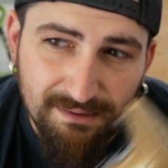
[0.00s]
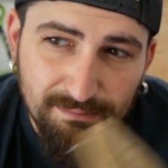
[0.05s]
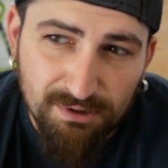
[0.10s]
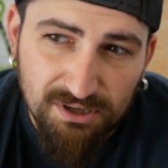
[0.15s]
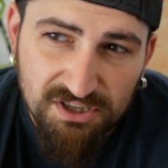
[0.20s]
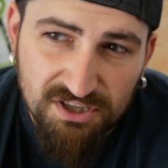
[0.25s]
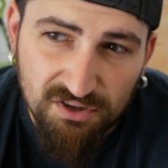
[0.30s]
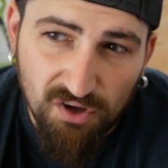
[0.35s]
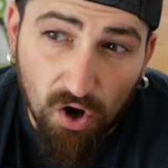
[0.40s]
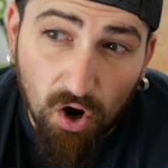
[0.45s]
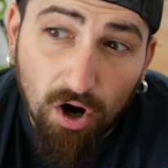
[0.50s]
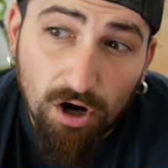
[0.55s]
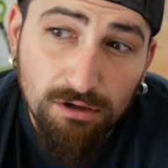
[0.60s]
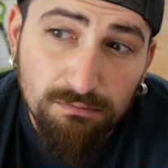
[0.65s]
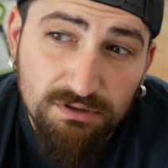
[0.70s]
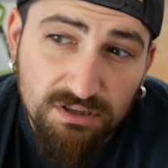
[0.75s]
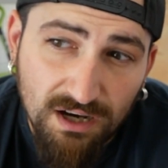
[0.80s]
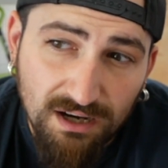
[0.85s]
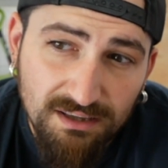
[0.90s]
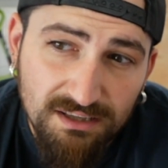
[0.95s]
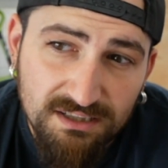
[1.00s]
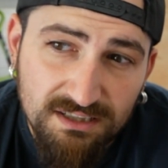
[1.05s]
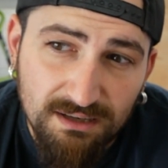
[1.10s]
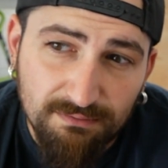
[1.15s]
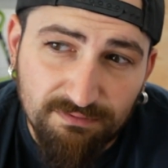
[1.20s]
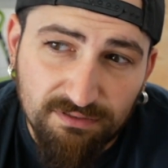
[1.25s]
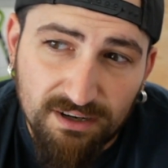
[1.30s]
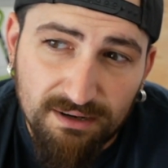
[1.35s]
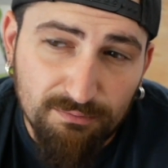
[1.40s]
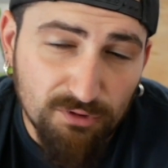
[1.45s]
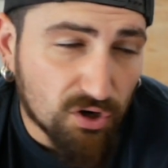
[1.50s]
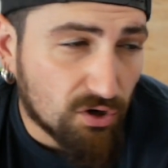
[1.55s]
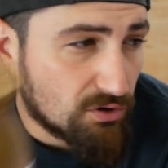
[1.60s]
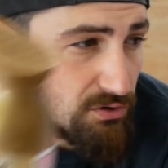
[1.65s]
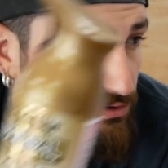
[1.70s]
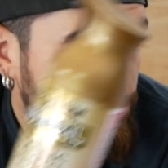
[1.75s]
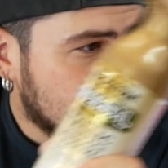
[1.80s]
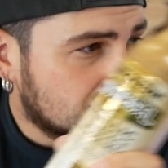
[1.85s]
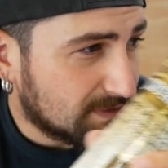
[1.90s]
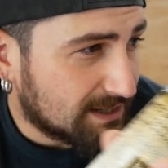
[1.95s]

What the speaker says: a bunch of the arms on the subframe gold.